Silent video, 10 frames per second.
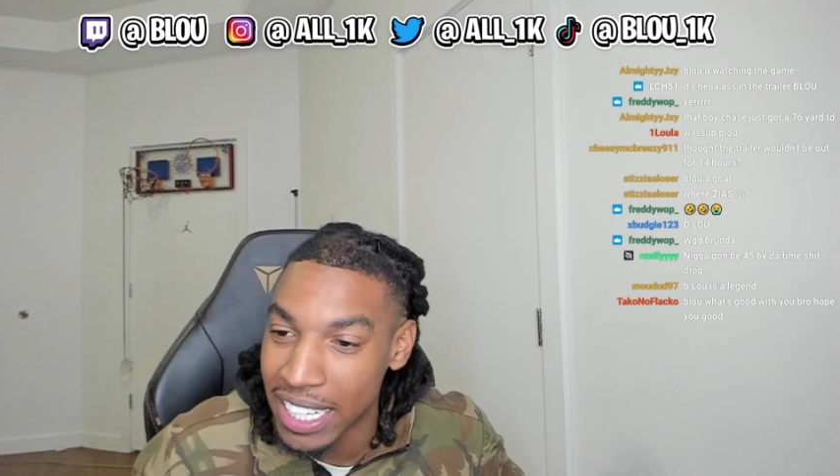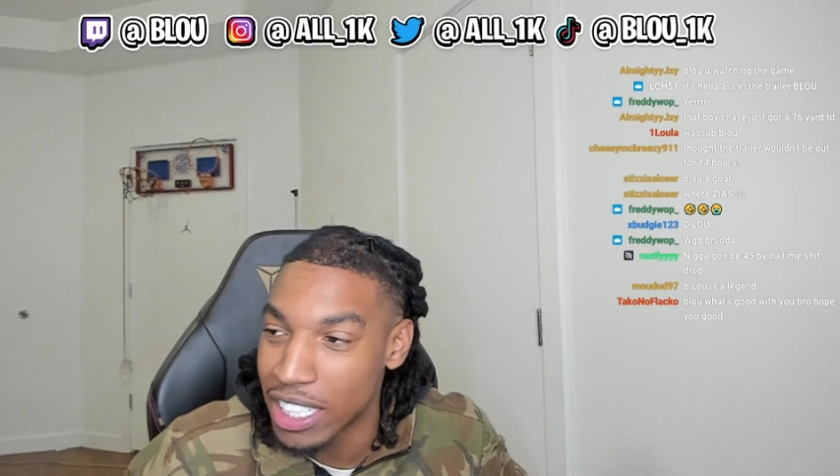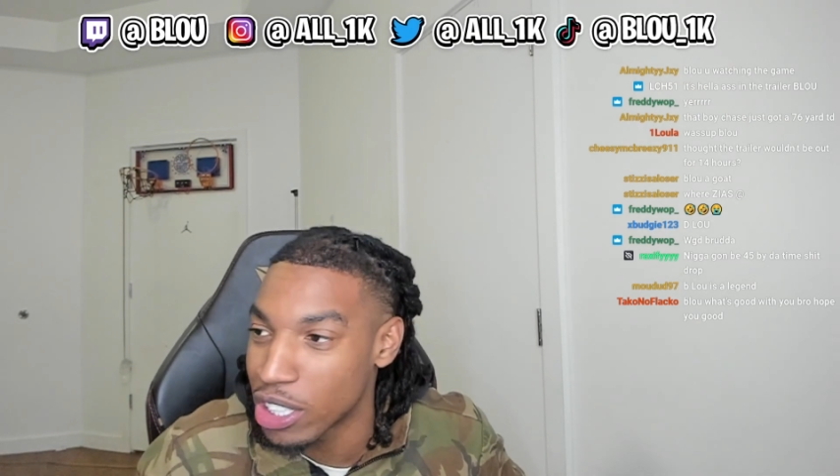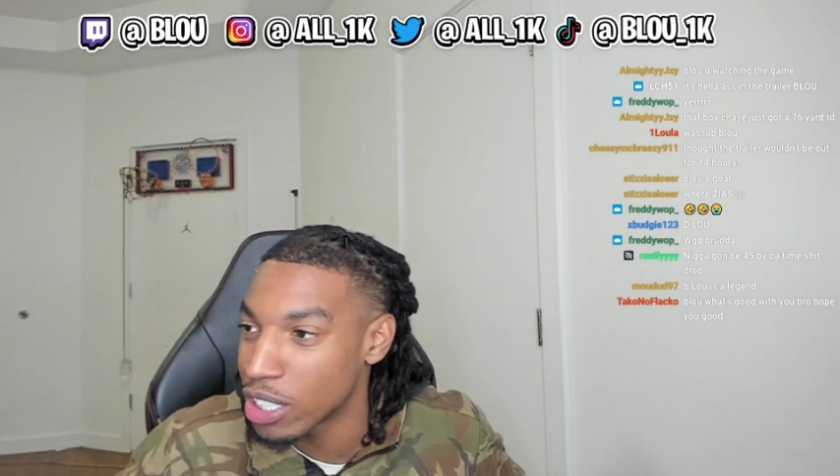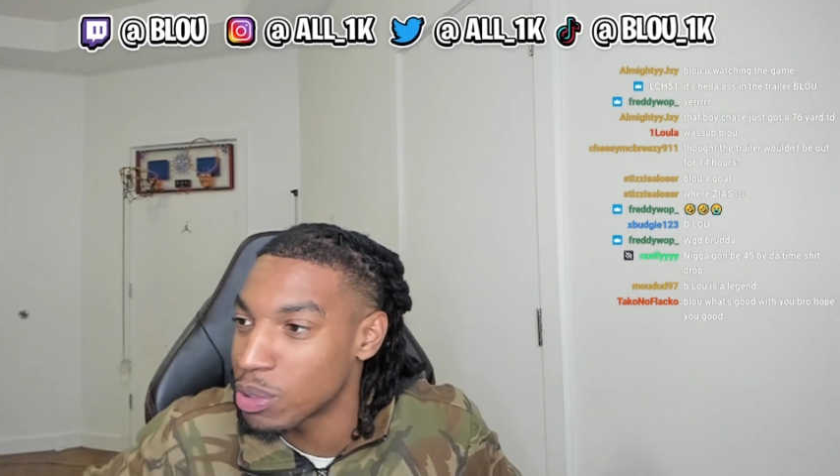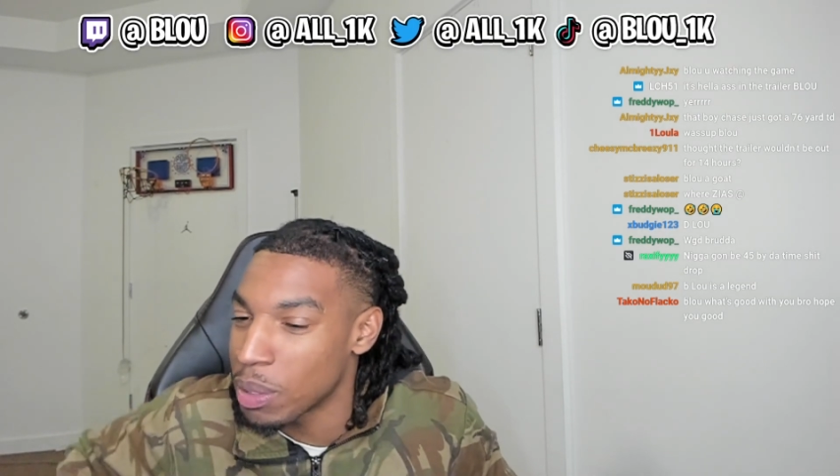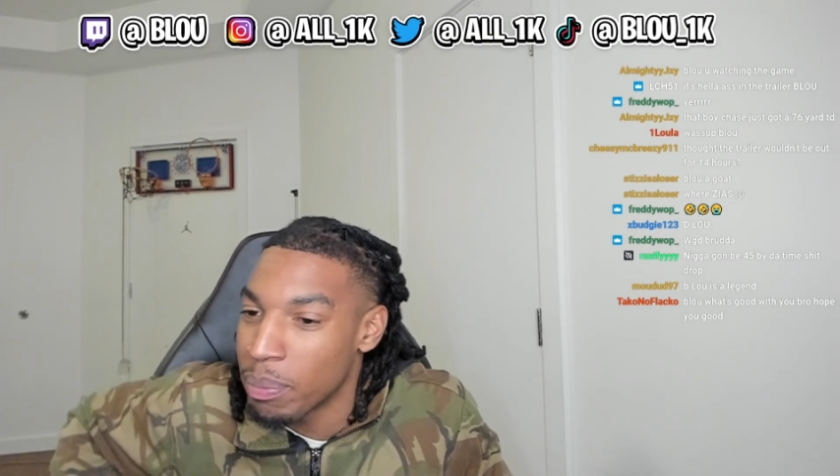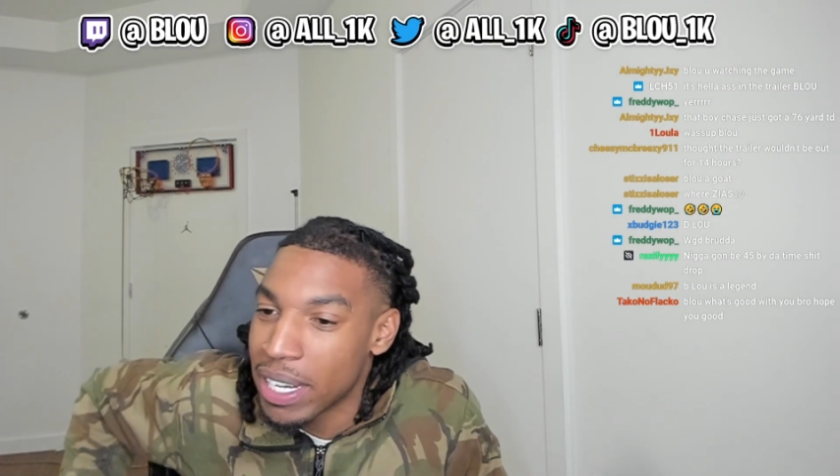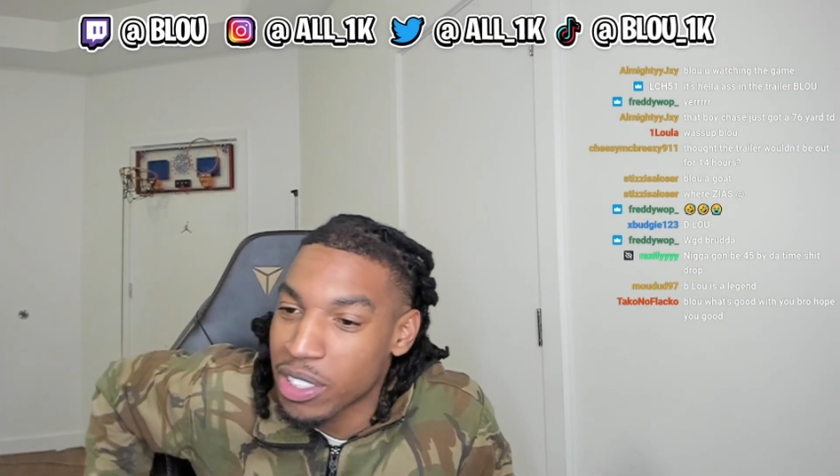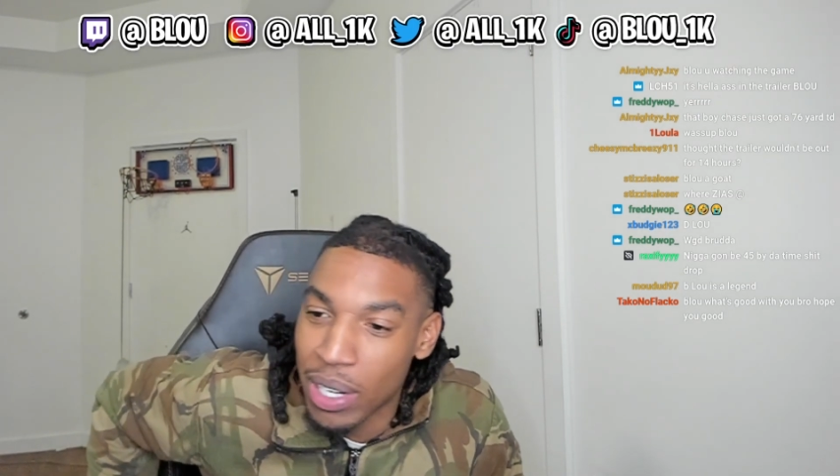Andreas was the
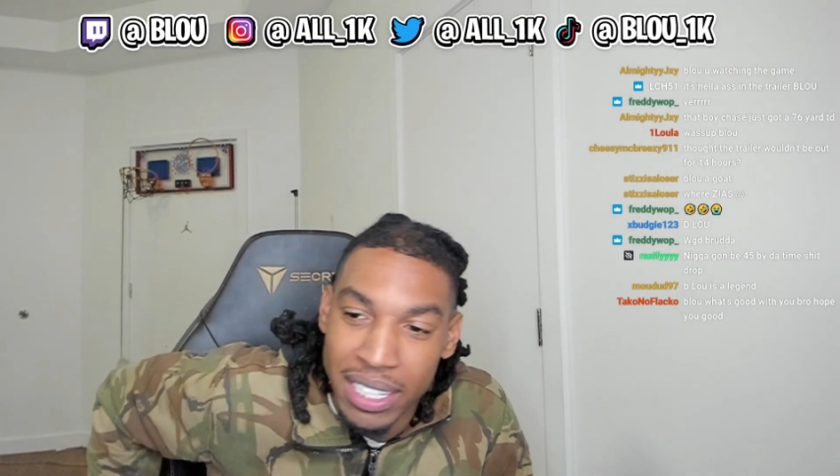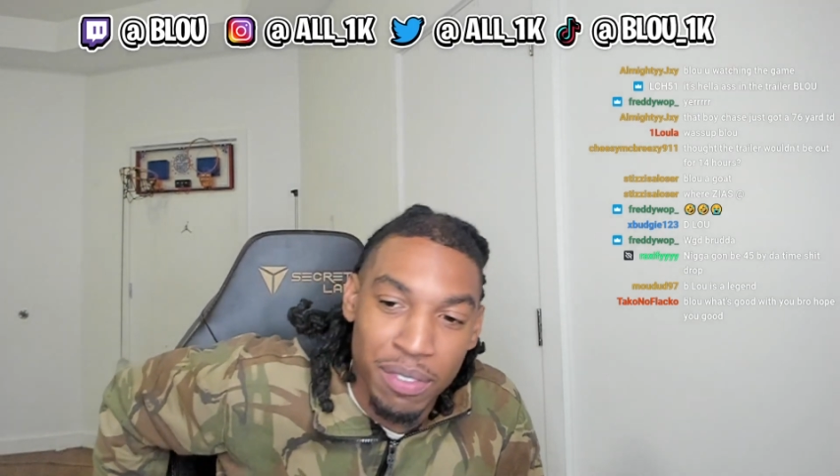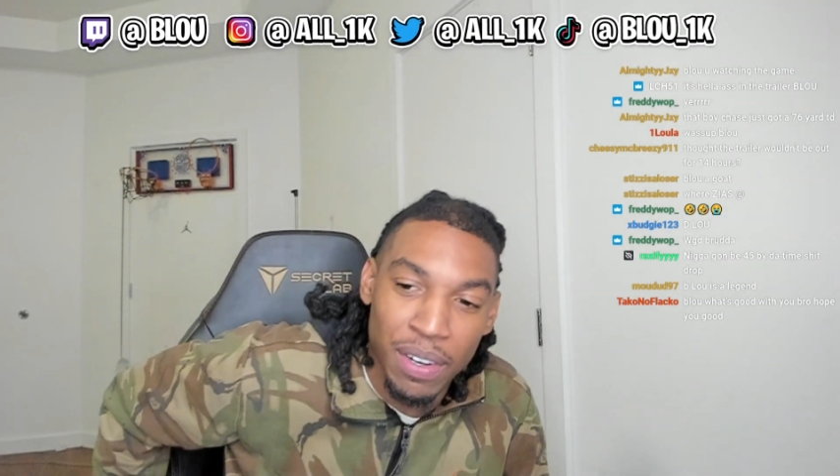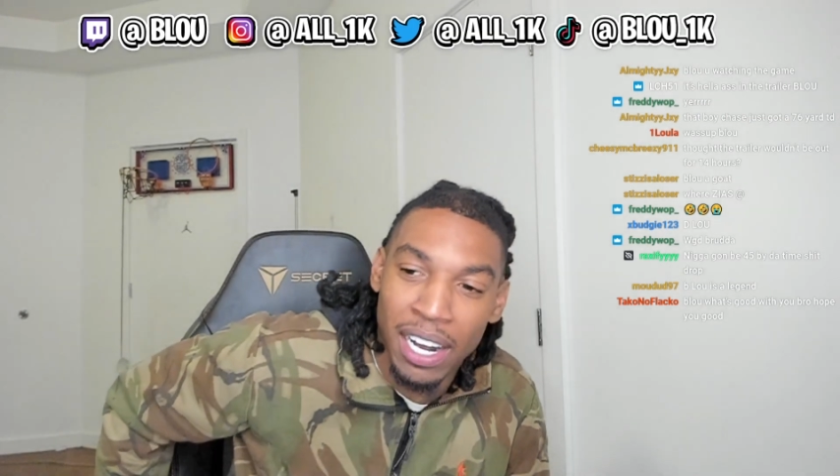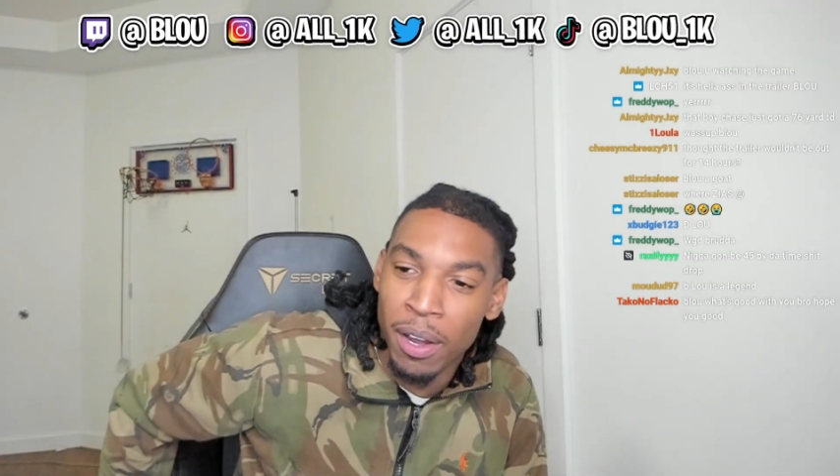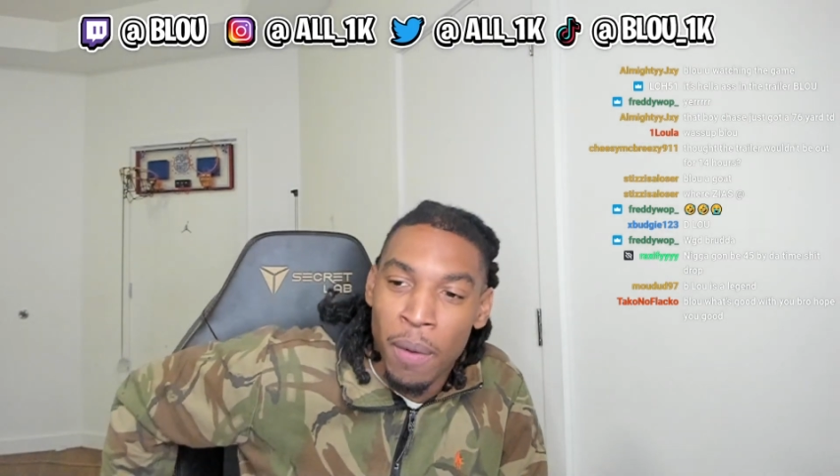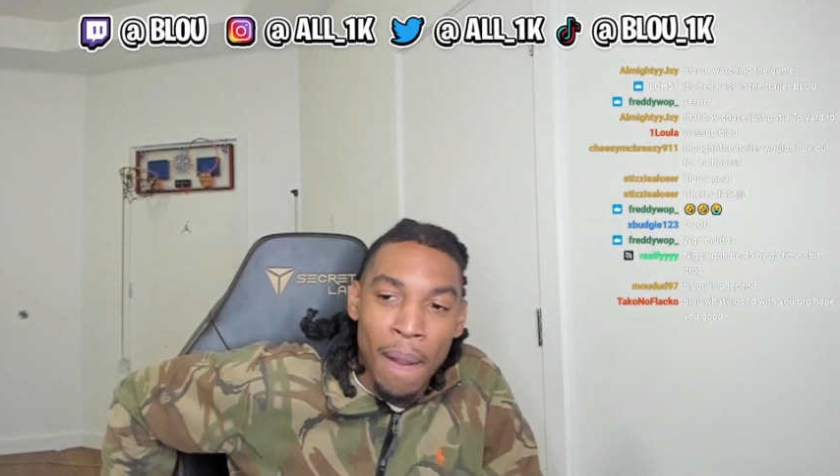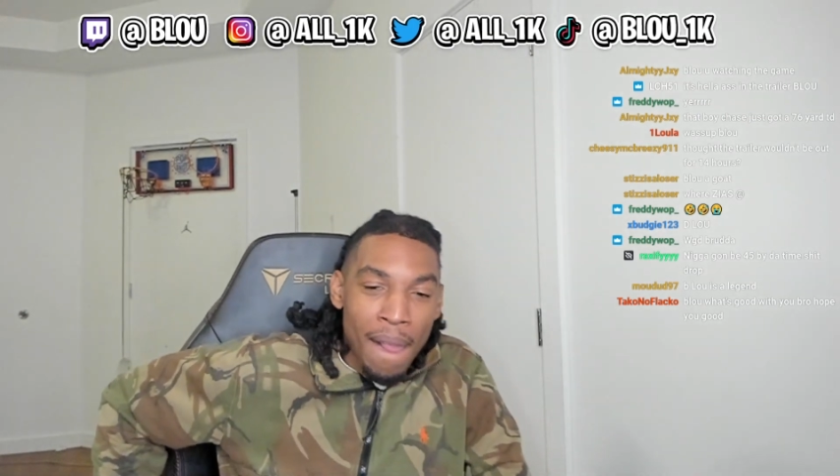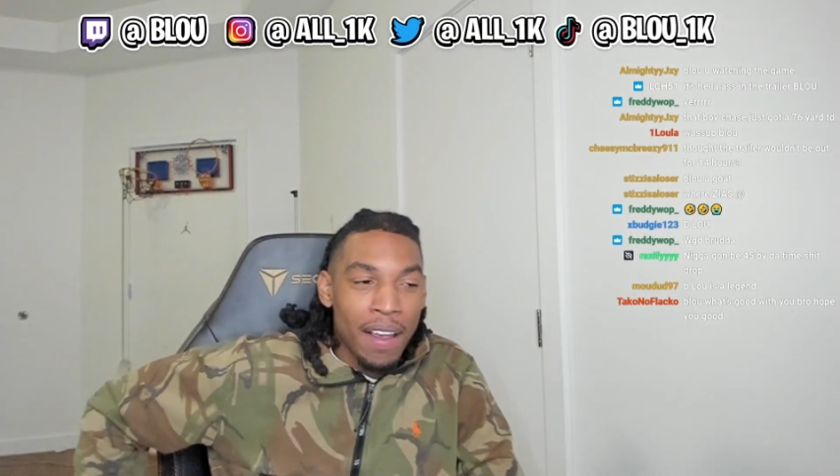best Grand Theft Auto.